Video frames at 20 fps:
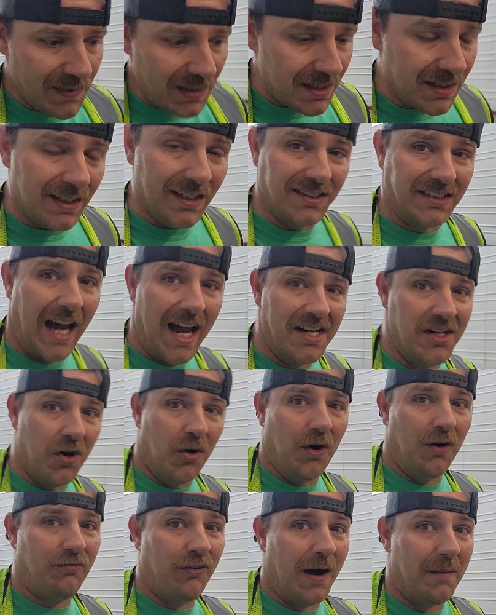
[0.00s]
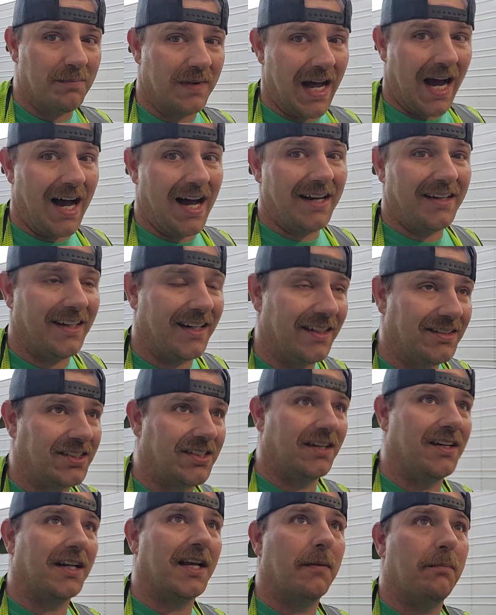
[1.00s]
because I know if I'm not, it's
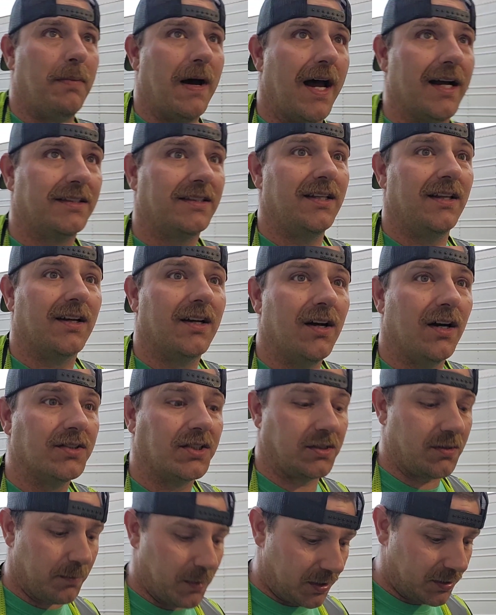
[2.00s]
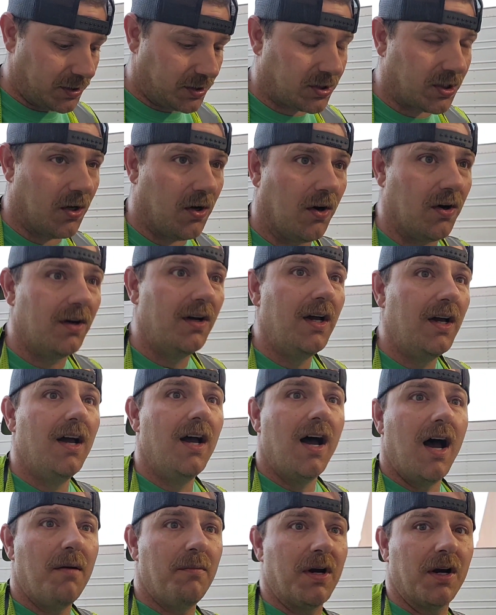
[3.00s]
going to get back to the customer. So
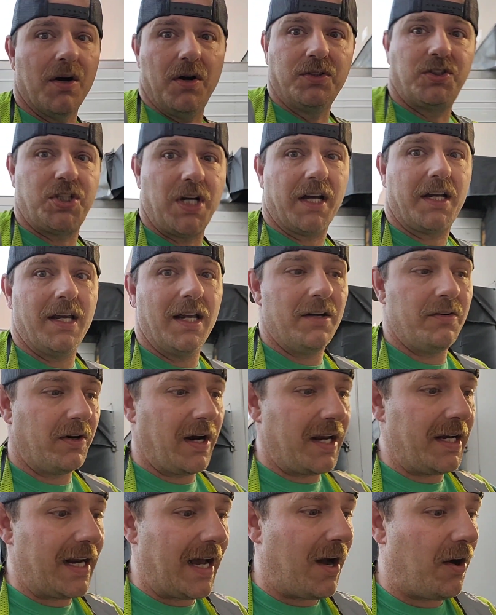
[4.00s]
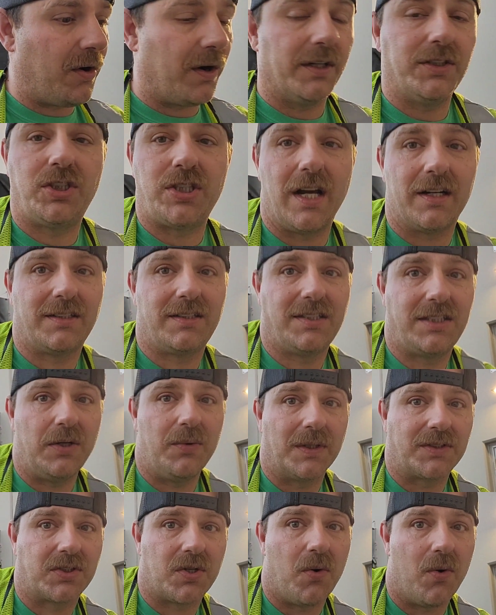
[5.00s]
I'm going to go check in right now or check to see
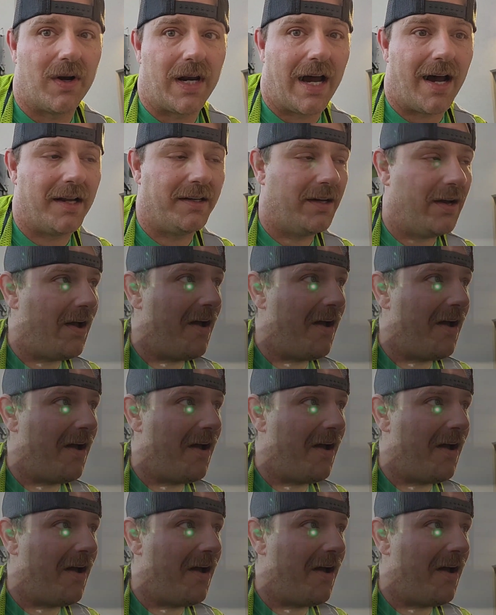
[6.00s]
what's going on.